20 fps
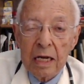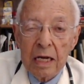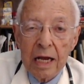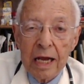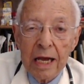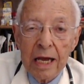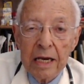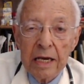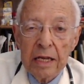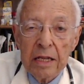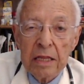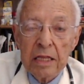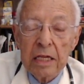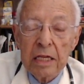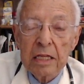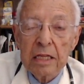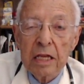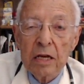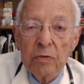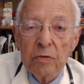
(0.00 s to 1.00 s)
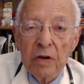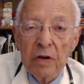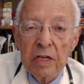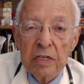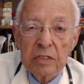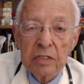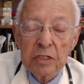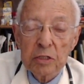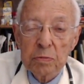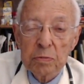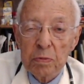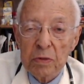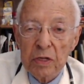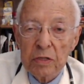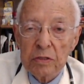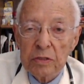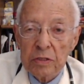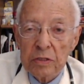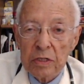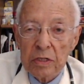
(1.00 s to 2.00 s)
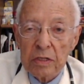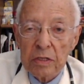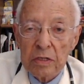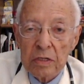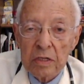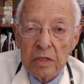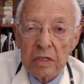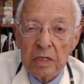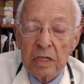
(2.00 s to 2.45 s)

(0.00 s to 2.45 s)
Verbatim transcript: anything that raises blood sugar,